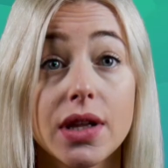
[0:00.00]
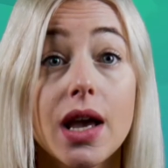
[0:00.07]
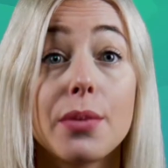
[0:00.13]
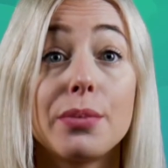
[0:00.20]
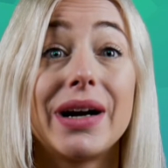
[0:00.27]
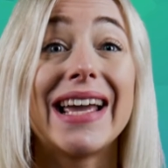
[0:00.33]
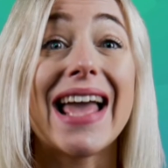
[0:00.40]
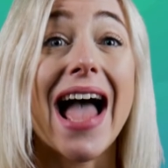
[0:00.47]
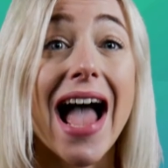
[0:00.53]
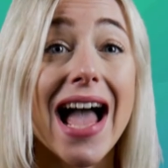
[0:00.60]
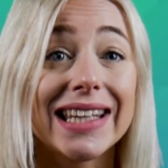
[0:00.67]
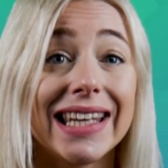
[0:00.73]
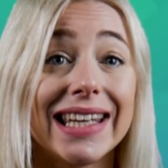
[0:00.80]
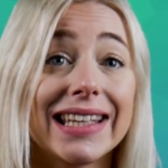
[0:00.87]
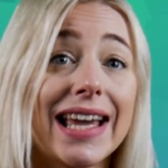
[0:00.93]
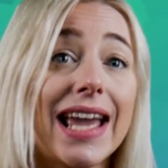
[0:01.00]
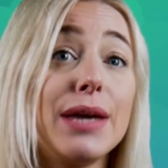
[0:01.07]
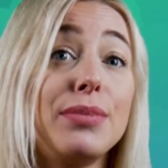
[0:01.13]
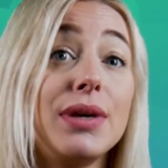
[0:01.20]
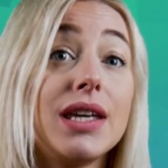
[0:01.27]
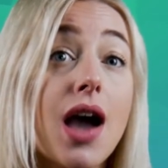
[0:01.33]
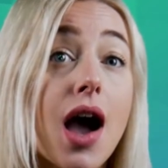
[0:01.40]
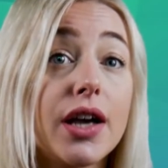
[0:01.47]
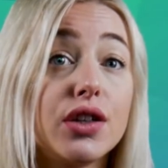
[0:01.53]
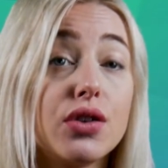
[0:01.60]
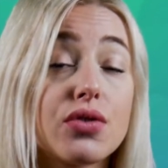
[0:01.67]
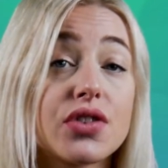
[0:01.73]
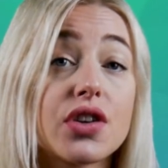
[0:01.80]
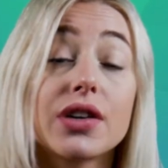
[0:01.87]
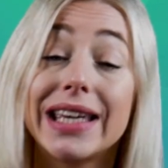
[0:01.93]
By adding API
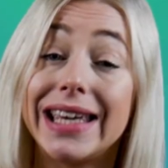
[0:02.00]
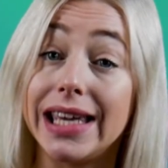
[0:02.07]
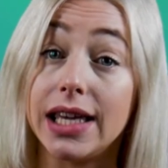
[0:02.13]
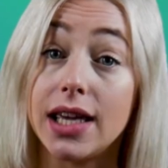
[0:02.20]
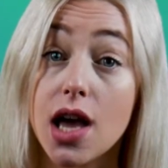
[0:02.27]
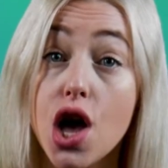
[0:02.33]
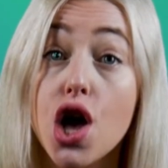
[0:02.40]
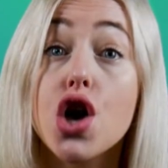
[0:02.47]
user key,